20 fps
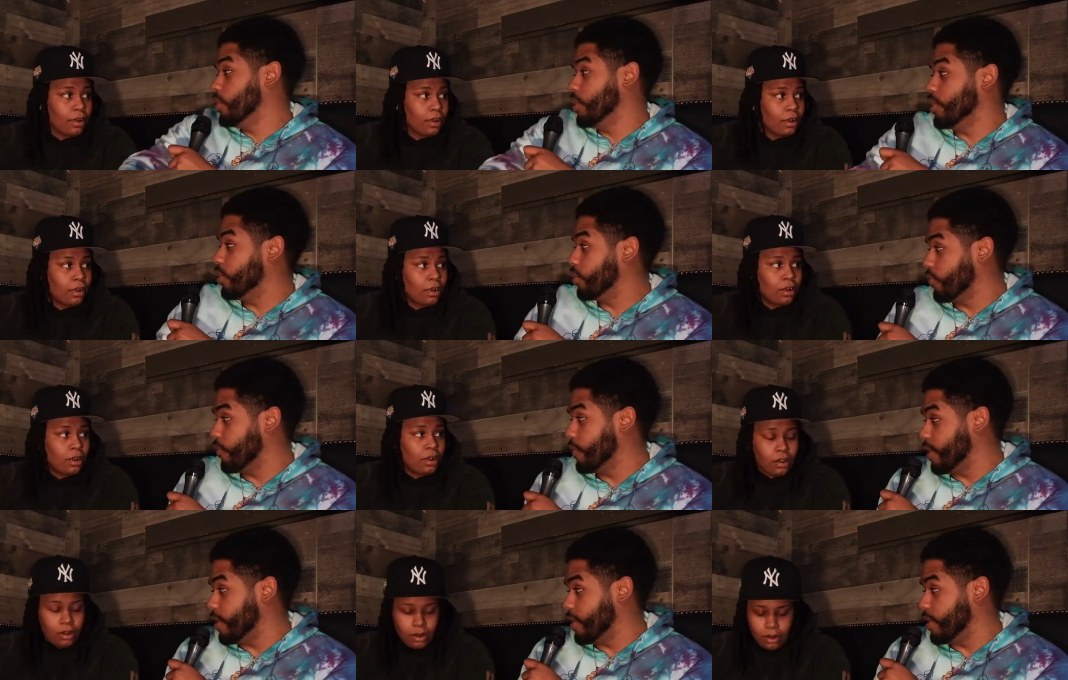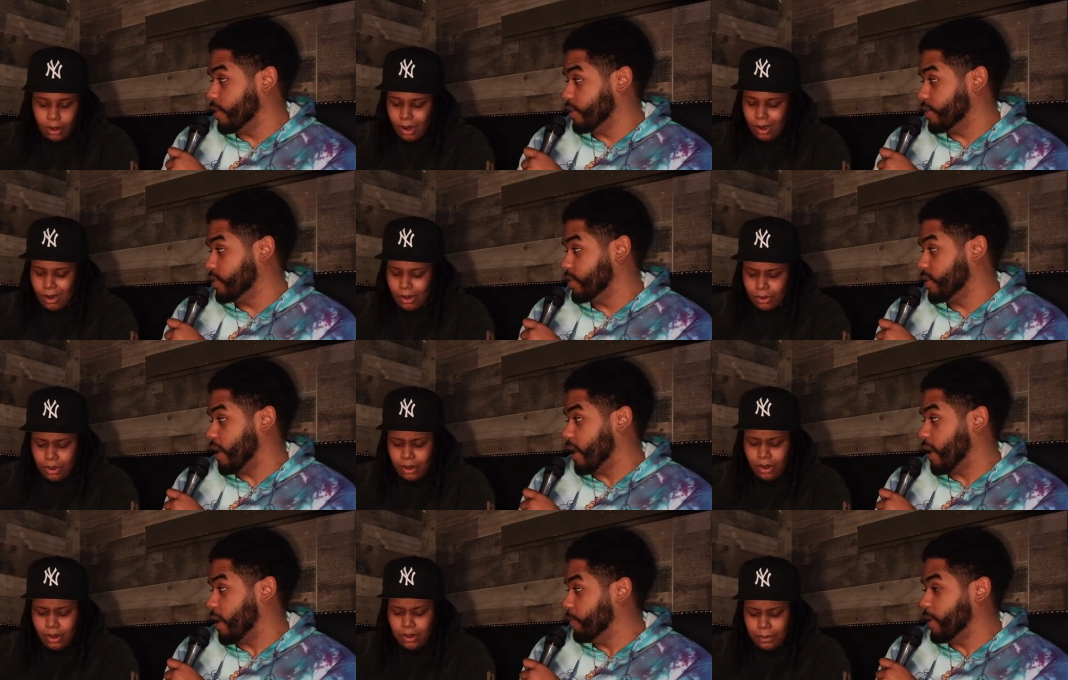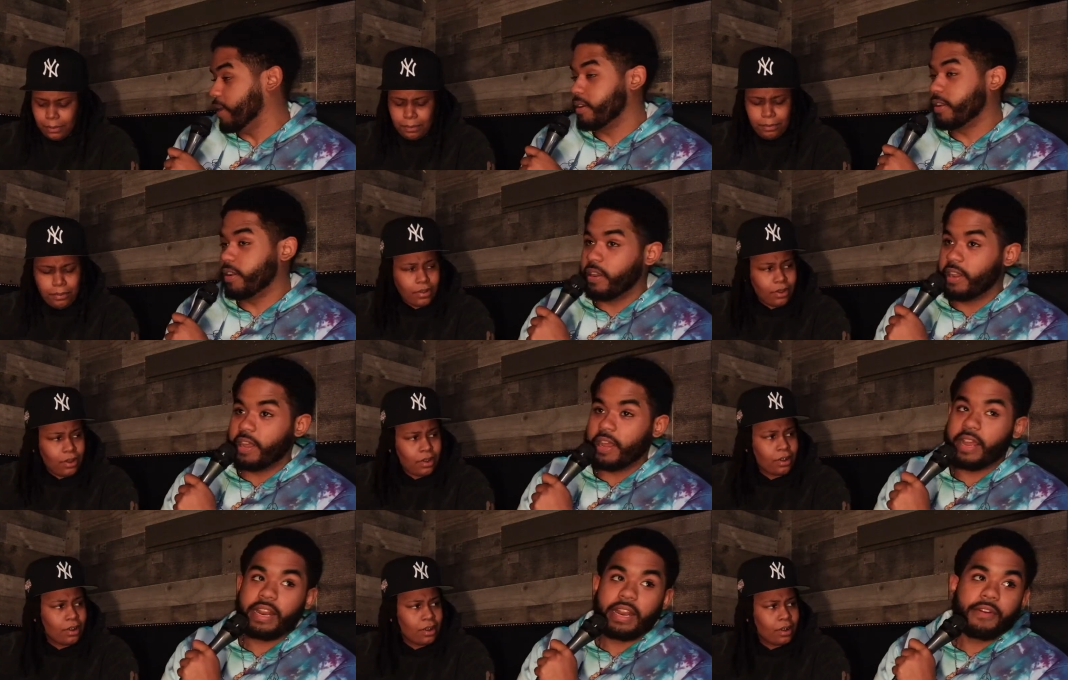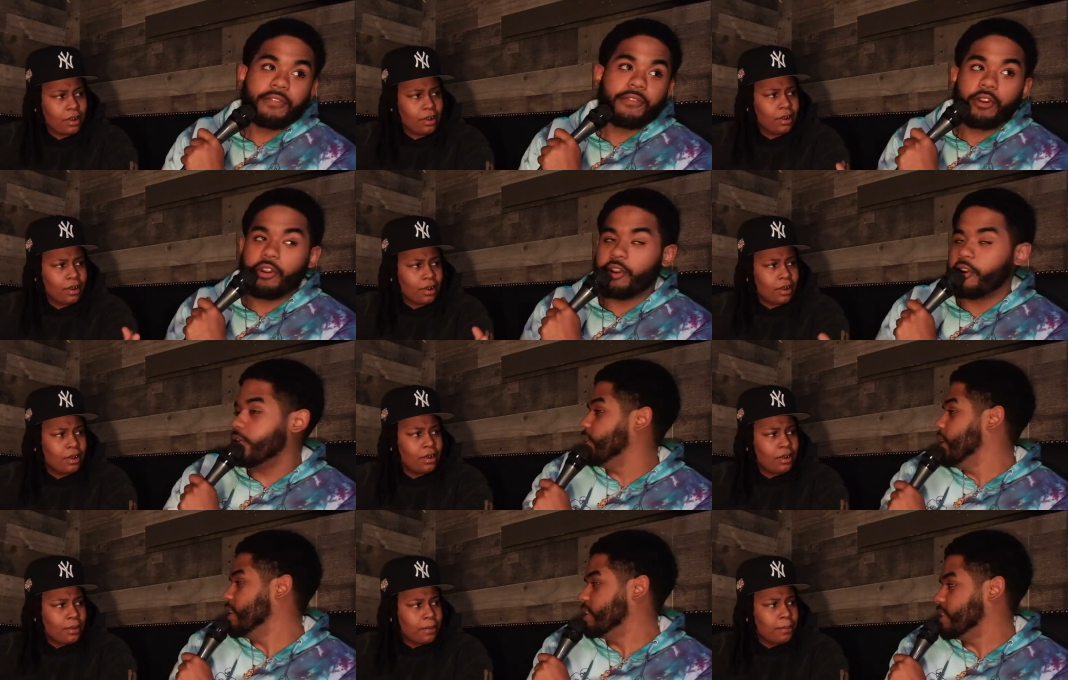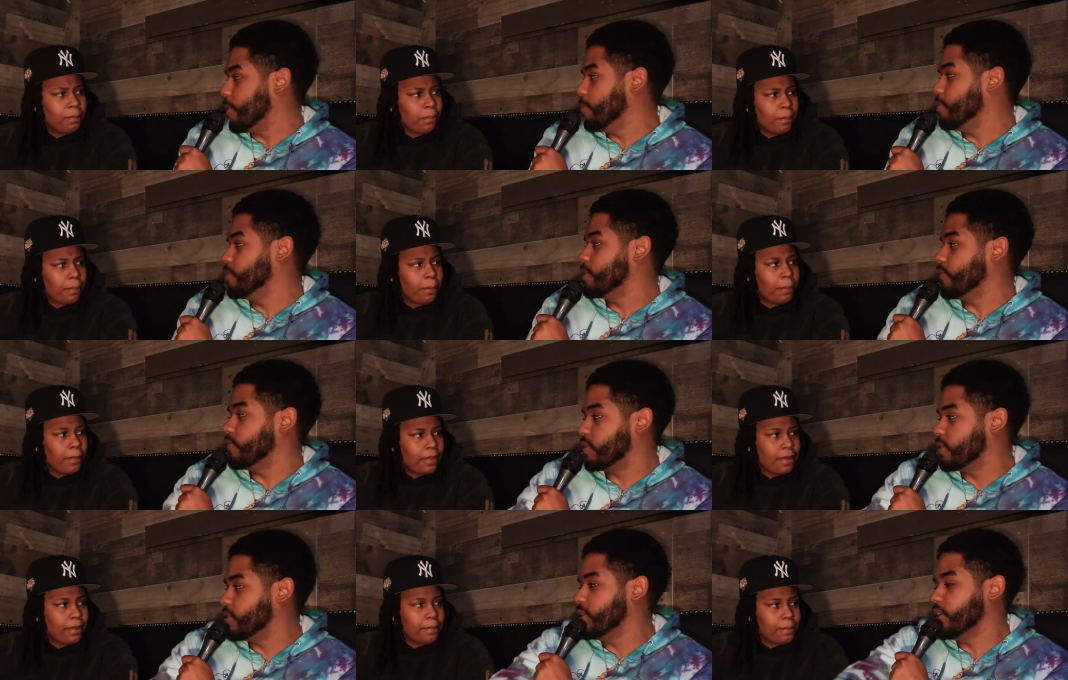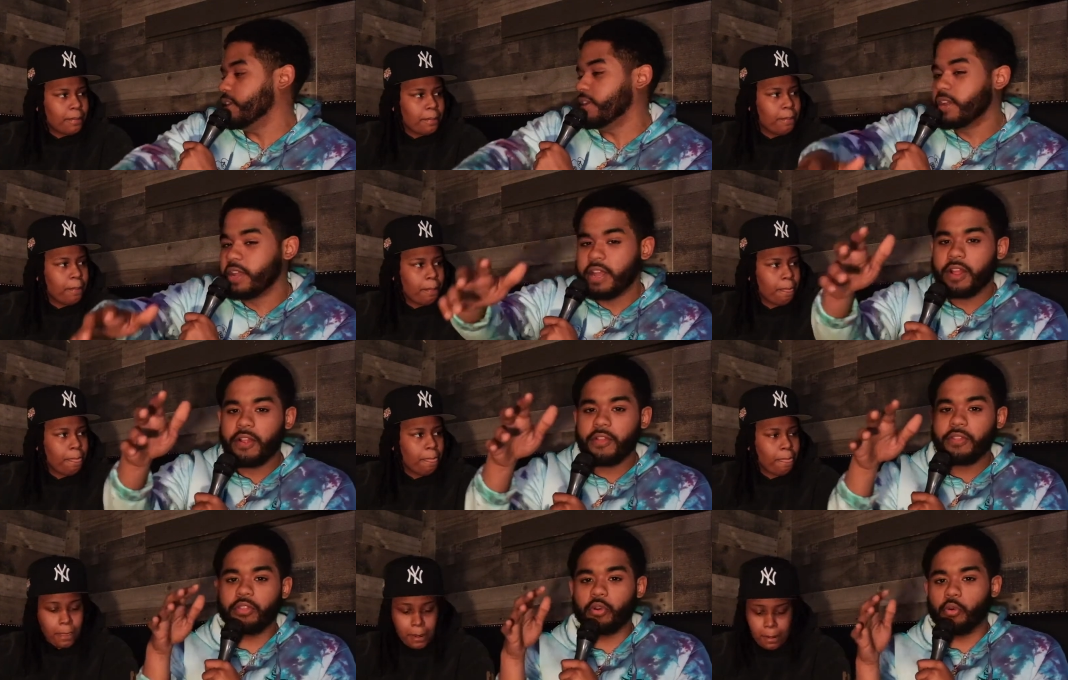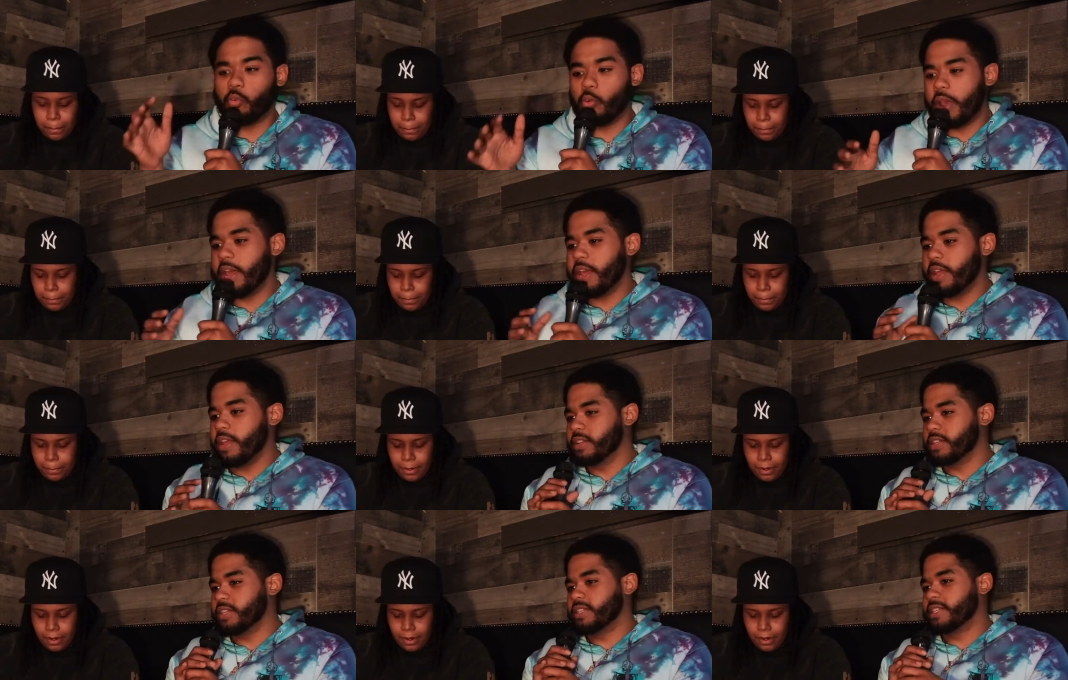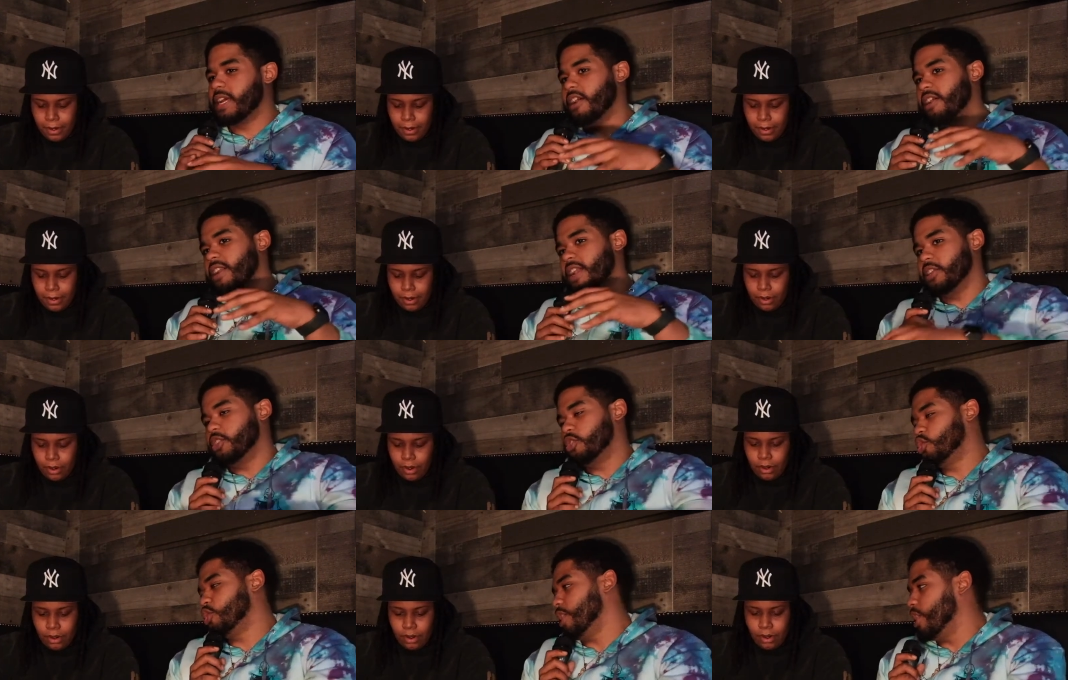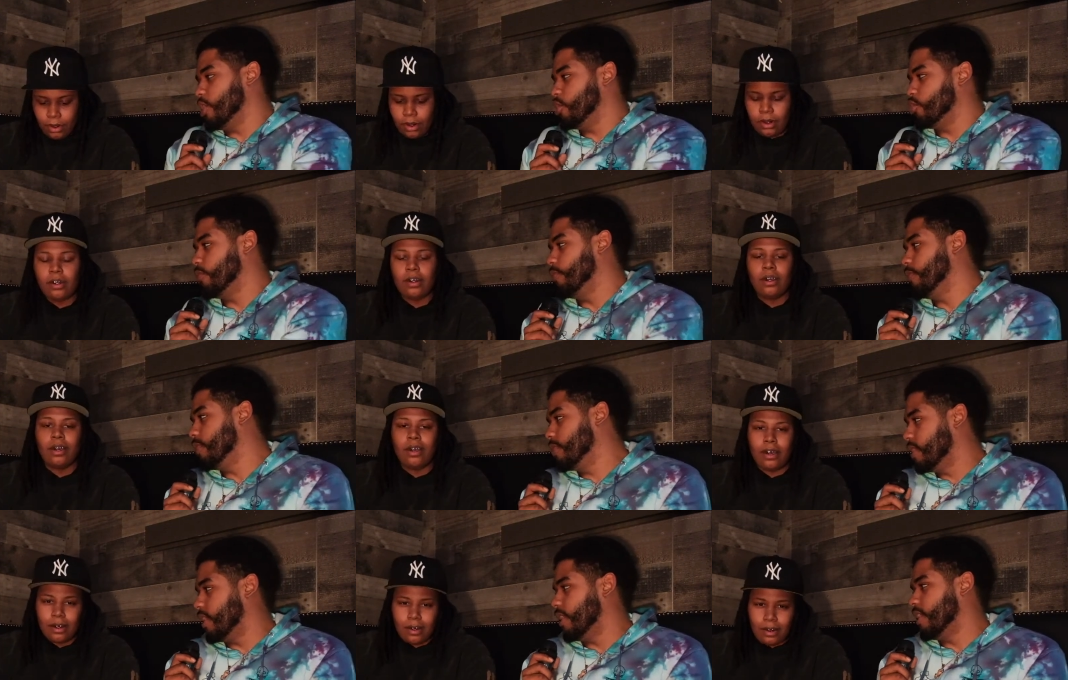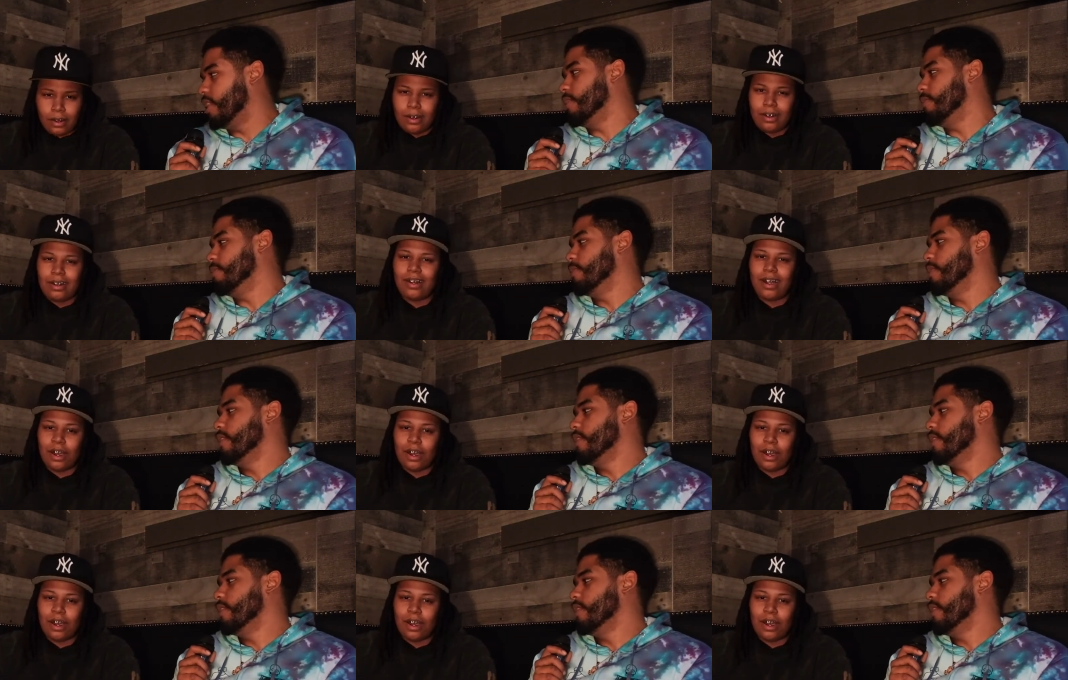Speaker 1: than three years. I'm not gonna lie, and I've heard that type of stuff to see the way your sound has changed over time,